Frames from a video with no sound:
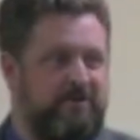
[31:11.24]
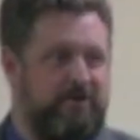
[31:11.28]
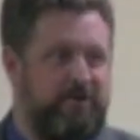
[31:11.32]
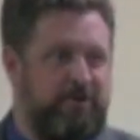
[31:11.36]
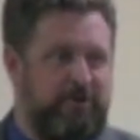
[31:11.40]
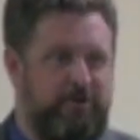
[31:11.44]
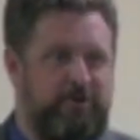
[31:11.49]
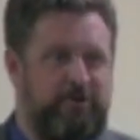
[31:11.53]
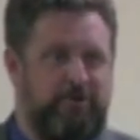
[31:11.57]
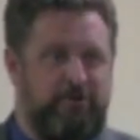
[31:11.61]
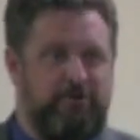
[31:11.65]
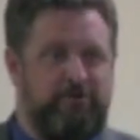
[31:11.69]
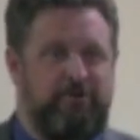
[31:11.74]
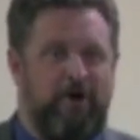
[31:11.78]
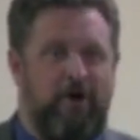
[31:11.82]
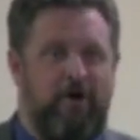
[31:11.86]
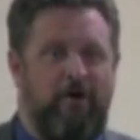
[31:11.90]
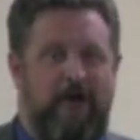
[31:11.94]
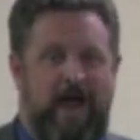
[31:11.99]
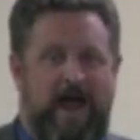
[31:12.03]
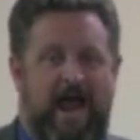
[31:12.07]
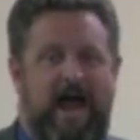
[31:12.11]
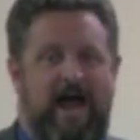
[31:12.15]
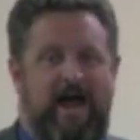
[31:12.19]
You, you
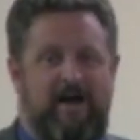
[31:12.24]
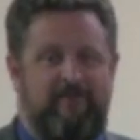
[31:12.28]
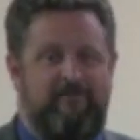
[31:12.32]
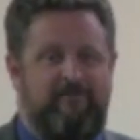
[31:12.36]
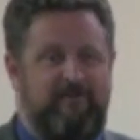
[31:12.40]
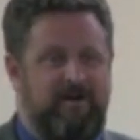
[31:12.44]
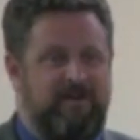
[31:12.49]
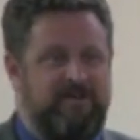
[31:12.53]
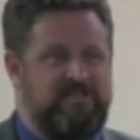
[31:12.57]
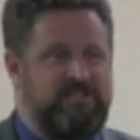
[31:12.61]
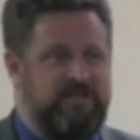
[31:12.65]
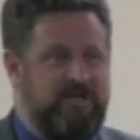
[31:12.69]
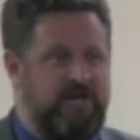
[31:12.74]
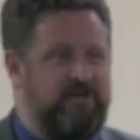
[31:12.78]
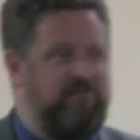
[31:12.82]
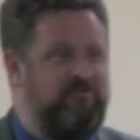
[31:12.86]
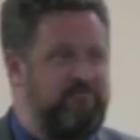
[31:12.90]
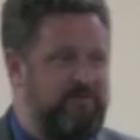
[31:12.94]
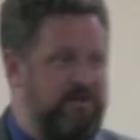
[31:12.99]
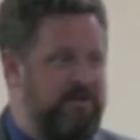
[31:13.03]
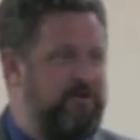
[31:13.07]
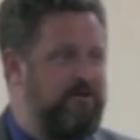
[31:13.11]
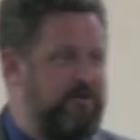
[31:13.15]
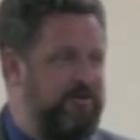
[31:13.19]
don't have a son
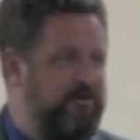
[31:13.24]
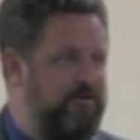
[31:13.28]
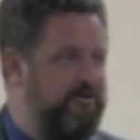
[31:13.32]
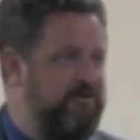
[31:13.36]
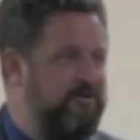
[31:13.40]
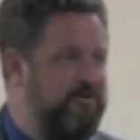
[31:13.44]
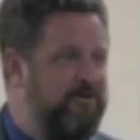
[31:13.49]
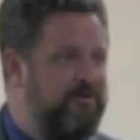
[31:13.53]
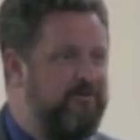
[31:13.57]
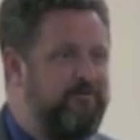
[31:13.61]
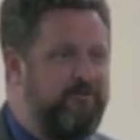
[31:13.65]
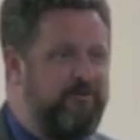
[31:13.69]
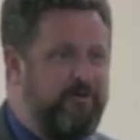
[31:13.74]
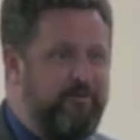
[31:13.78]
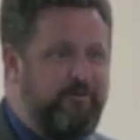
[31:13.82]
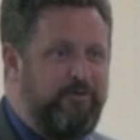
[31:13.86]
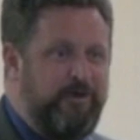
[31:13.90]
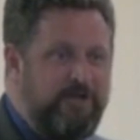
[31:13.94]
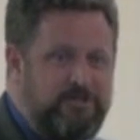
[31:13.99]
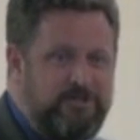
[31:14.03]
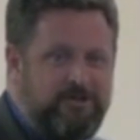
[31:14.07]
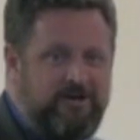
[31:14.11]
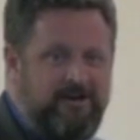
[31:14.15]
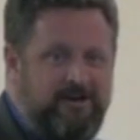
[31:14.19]
of Belial for a
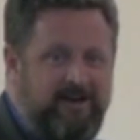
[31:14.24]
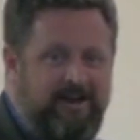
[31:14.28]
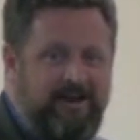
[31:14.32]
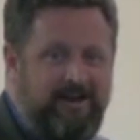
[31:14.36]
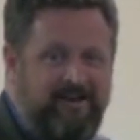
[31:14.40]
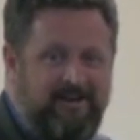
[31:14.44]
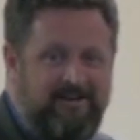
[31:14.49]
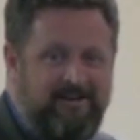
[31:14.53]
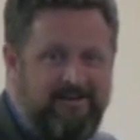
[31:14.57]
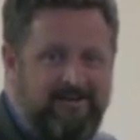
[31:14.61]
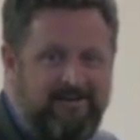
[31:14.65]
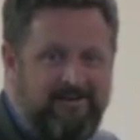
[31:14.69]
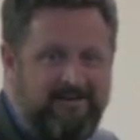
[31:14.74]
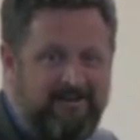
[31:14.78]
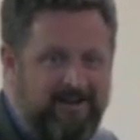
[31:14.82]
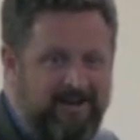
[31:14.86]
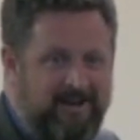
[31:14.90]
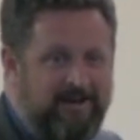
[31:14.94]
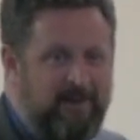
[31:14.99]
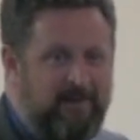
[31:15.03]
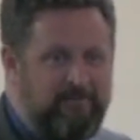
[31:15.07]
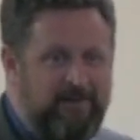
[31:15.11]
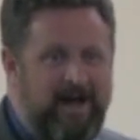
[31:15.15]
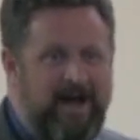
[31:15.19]
preacher today.
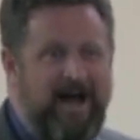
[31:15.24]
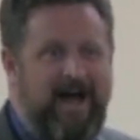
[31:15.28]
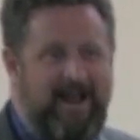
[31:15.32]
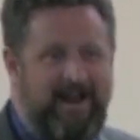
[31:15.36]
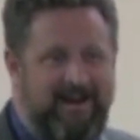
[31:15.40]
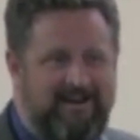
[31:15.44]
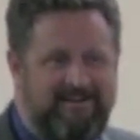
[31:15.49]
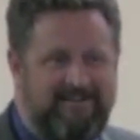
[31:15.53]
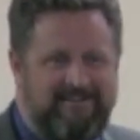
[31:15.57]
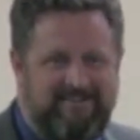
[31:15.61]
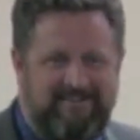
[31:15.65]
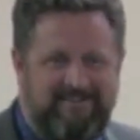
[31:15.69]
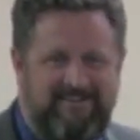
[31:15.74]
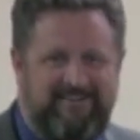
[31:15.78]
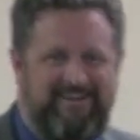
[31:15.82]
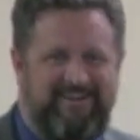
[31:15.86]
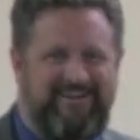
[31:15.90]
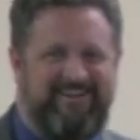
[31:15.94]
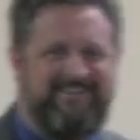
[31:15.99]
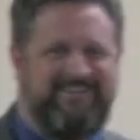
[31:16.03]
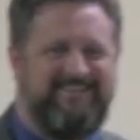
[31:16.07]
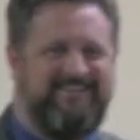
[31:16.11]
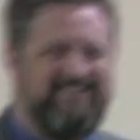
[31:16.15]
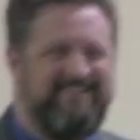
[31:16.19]
Okay, I'm not,
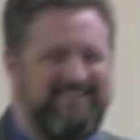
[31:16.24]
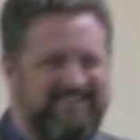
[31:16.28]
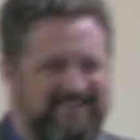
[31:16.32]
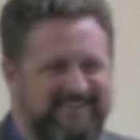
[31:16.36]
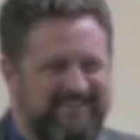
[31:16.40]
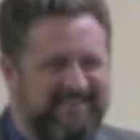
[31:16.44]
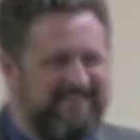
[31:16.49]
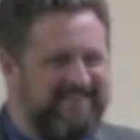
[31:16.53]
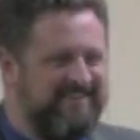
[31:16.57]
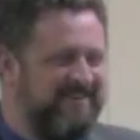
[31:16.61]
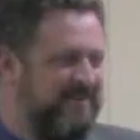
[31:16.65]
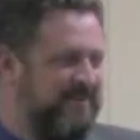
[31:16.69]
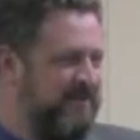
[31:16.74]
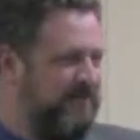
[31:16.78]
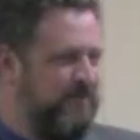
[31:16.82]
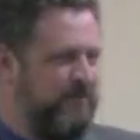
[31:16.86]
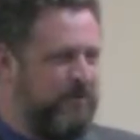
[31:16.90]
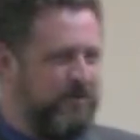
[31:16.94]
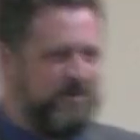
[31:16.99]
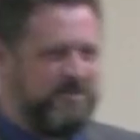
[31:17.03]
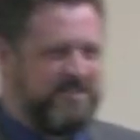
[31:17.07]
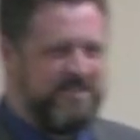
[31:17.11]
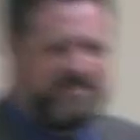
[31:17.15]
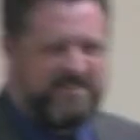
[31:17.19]
right? Of
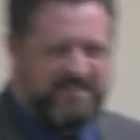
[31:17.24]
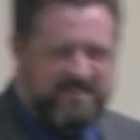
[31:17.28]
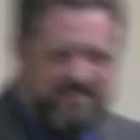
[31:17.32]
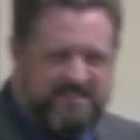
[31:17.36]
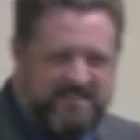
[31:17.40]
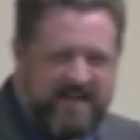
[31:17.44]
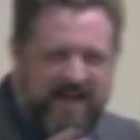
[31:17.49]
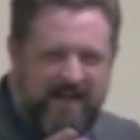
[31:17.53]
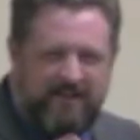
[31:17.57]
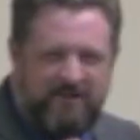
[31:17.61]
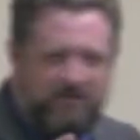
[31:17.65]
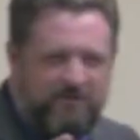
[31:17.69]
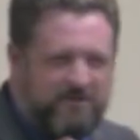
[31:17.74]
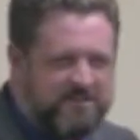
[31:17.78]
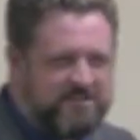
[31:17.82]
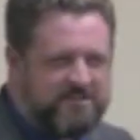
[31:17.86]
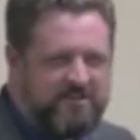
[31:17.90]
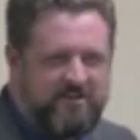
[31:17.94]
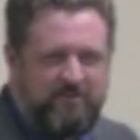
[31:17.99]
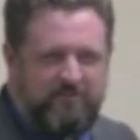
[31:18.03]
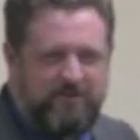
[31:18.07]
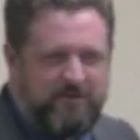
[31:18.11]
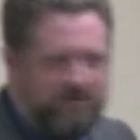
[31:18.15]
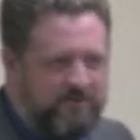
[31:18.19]
course, that's exactly what a
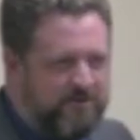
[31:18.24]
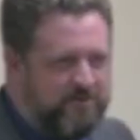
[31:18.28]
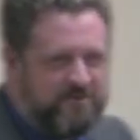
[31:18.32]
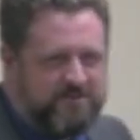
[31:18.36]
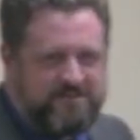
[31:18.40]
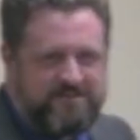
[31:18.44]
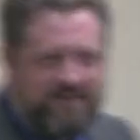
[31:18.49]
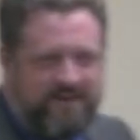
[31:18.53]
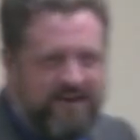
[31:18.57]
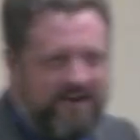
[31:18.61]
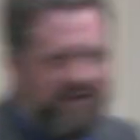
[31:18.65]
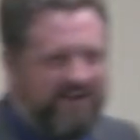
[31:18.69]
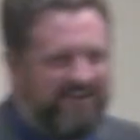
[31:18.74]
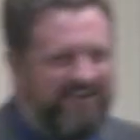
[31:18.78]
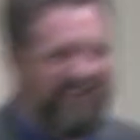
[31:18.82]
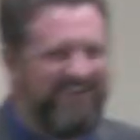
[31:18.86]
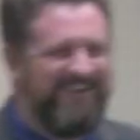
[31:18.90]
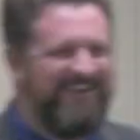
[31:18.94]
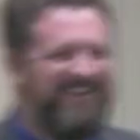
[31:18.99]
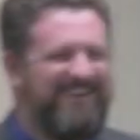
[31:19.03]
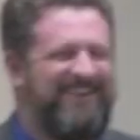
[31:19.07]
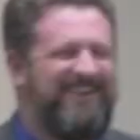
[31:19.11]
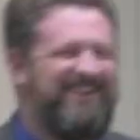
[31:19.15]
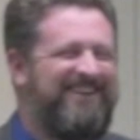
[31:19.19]
son of Belial would say,
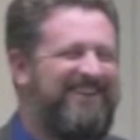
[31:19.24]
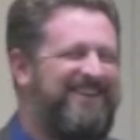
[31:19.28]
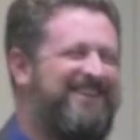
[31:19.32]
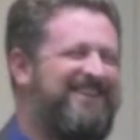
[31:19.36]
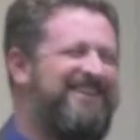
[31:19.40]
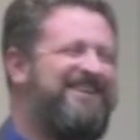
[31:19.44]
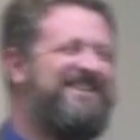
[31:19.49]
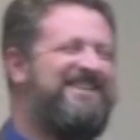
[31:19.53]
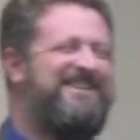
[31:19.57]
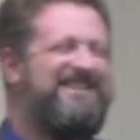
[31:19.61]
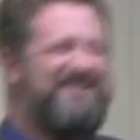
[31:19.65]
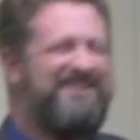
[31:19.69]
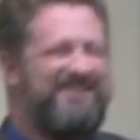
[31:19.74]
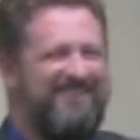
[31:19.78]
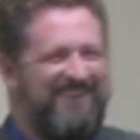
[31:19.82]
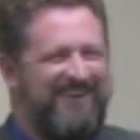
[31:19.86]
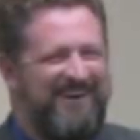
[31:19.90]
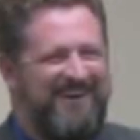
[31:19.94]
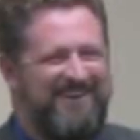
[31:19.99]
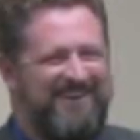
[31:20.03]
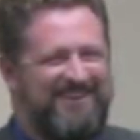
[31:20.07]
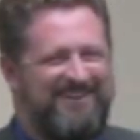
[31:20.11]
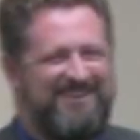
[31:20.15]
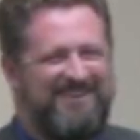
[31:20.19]

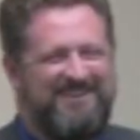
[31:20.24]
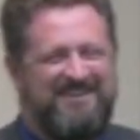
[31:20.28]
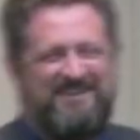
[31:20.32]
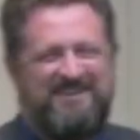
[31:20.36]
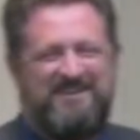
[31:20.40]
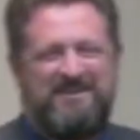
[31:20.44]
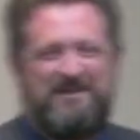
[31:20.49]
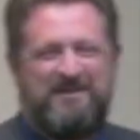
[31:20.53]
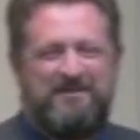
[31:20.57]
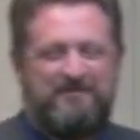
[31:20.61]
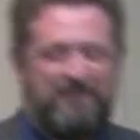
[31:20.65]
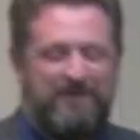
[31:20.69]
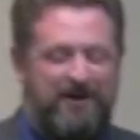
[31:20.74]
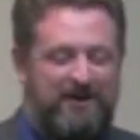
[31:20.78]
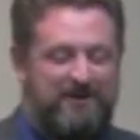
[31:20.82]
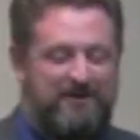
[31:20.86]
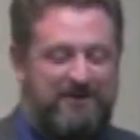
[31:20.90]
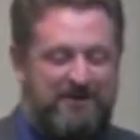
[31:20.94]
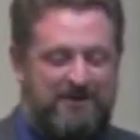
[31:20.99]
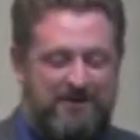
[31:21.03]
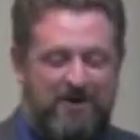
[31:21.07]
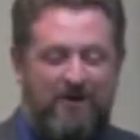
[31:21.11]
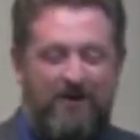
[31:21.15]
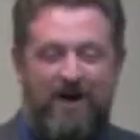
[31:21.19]
right?
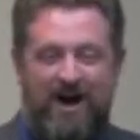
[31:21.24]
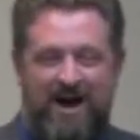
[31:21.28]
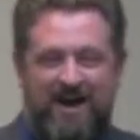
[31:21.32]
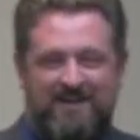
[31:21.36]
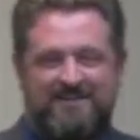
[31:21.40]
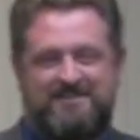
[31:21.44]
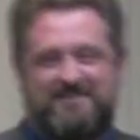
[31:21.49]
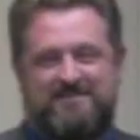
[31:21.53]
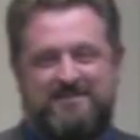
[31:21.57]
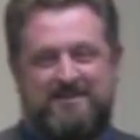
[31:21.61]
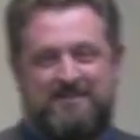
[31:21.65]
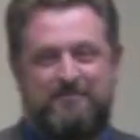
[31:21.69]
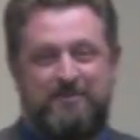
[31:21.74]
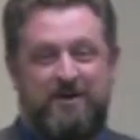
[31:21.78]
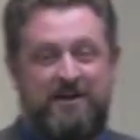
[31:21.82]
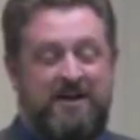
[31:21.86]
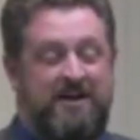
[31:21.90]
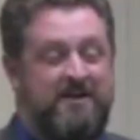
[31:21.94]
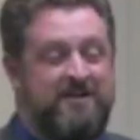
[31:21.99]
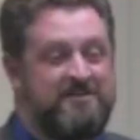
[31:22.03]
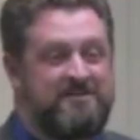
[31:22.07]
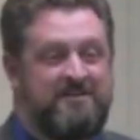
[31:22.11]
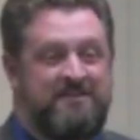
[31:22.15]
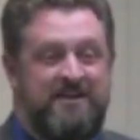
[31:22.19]
But no, honestly,
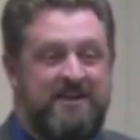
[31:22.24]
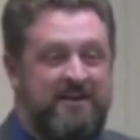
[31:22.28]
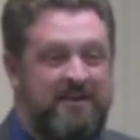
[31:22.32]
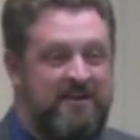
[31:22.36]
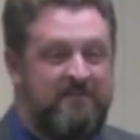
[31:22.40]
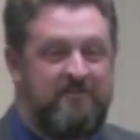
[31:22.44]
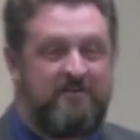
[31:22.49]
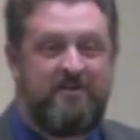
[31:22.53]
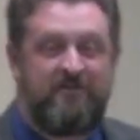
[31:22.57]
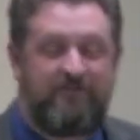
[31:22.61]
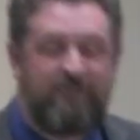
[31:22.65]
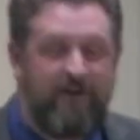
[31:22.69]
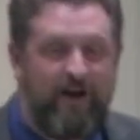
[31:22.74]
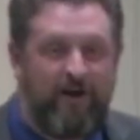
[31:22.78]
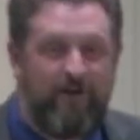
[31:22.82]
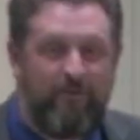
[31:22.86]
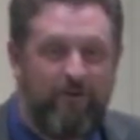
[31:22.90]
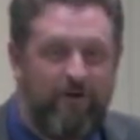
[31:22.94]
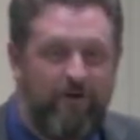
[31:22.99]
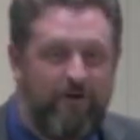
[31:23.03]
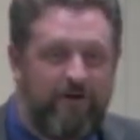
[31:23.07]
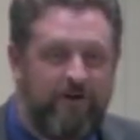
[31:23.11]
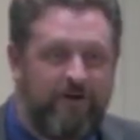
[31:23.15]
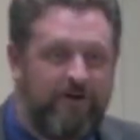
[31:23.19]
but here's the thing, even if I
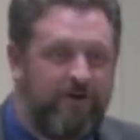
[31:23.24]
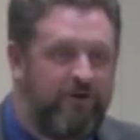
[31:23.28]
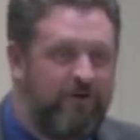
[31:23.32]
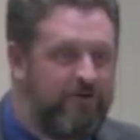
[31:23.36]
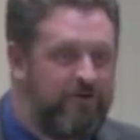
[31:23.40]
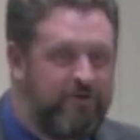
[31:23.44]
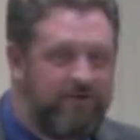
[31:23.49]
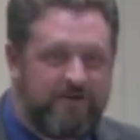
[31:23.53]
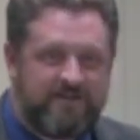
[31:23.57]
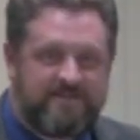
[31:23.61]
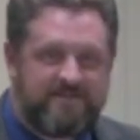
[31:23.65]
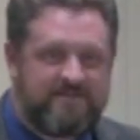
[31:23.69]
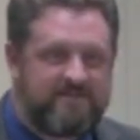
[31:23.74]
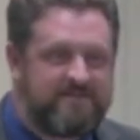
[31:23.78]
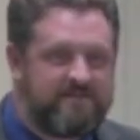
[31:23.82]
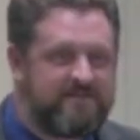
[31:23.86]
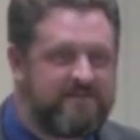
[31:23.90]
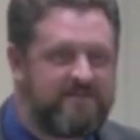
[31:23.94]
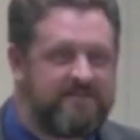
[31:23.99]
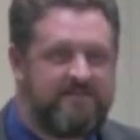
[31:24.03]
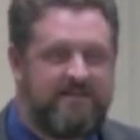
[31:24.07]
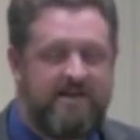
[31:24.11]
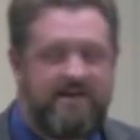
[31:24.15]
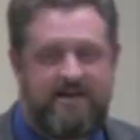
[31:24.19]
were, you know, you could still
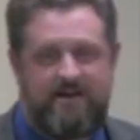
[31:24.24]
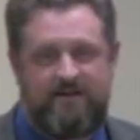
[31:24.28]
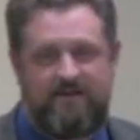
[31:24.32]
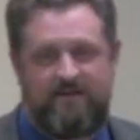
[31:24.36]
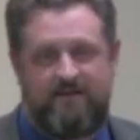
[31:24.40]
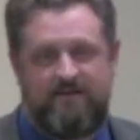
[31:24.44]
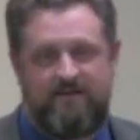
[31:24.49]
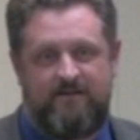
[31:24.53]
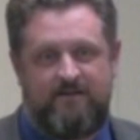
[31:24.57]
succeed.